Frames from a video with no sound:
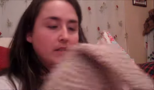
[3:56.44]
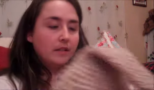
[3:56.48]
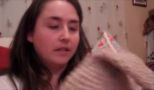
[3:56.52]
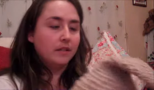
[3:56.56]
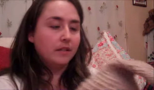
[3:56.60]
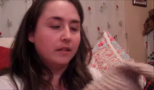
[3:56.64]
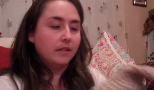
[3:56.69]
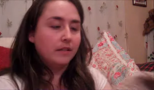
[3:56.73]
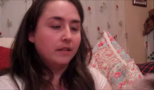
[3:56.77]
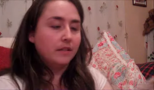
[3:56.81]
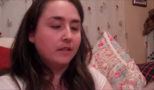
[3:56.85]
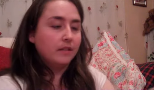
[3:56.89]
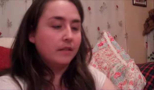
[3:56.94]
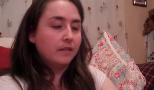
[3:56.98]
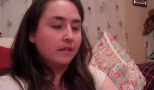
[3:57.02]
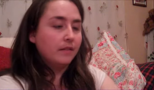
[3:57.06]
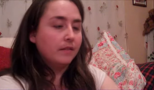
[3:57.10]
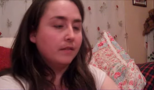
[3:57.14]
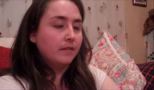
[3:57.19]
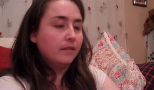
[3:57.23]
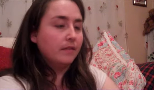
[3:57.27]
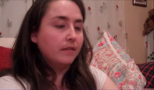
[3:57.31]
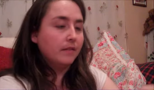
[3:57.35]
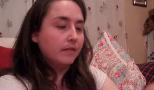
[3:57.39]

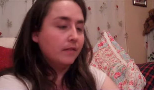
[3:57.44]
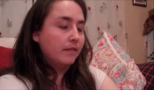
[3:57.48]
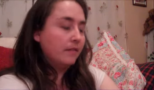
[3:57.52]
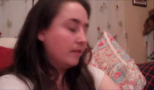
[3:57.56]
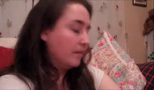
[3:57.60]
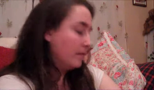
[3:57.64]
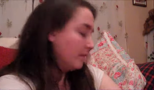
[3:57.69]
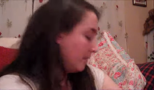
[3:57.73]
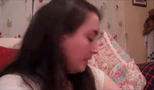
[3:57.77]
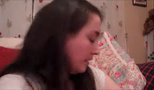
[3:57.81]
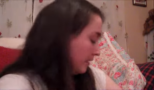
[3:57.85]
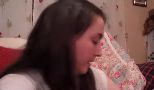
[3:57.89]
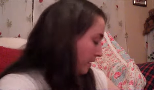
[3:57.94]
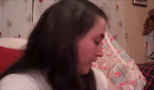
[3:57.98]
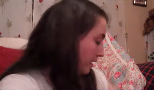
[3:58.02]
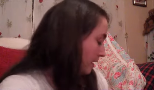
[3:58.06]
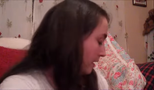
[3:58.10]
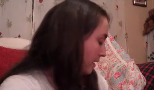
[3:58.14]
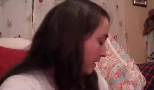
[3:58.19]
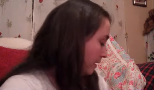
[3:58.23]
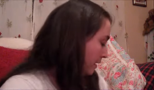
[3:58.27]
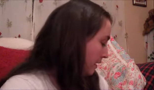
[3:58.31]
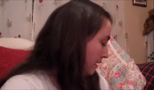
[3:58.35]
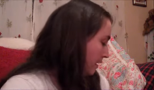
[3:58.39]

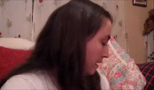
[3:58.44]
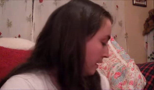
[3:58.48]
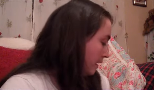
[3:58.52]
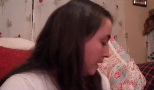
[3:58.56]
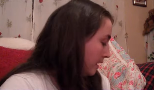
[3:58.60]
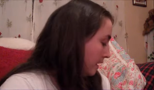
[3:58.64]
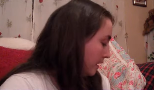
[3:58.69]
(no one is talking)